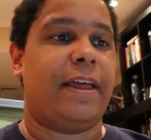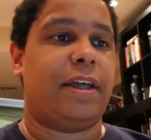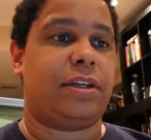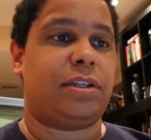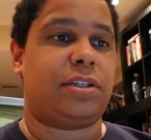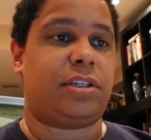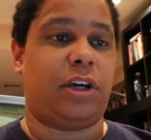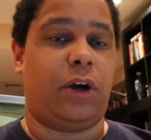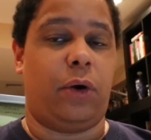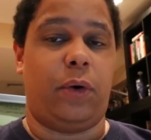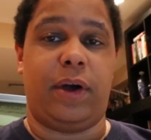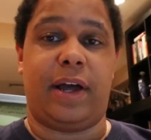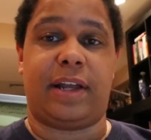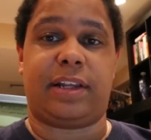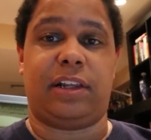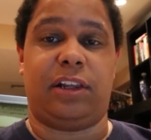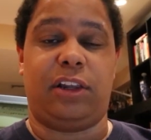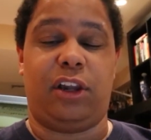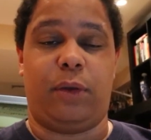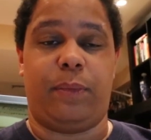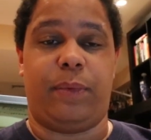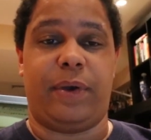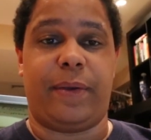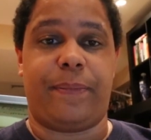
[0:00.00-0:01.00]
So that's a
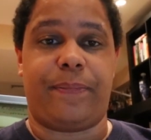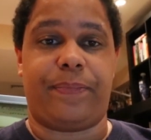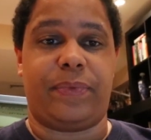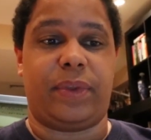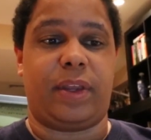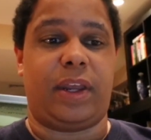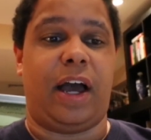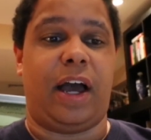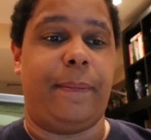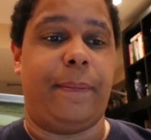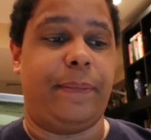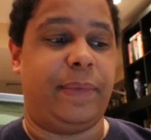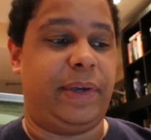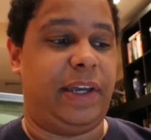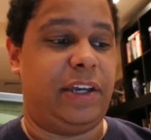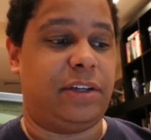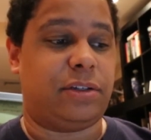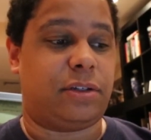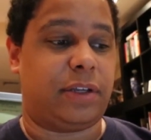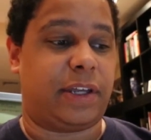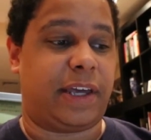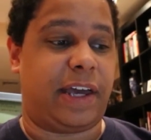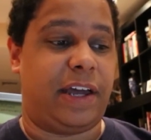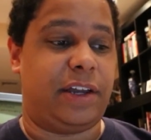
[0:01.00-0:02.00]
little bit
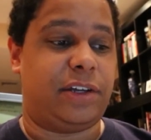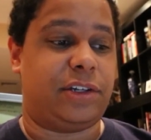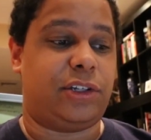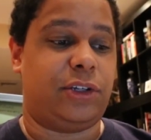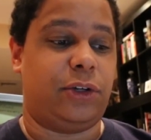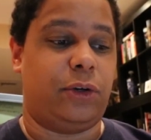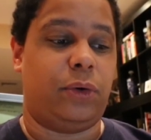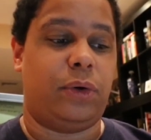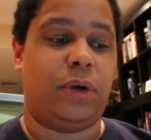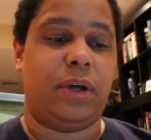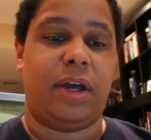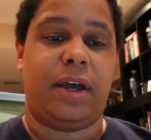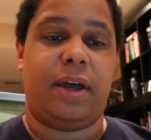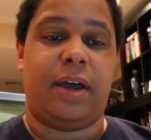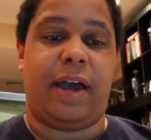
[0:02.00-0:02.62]
easier to get into.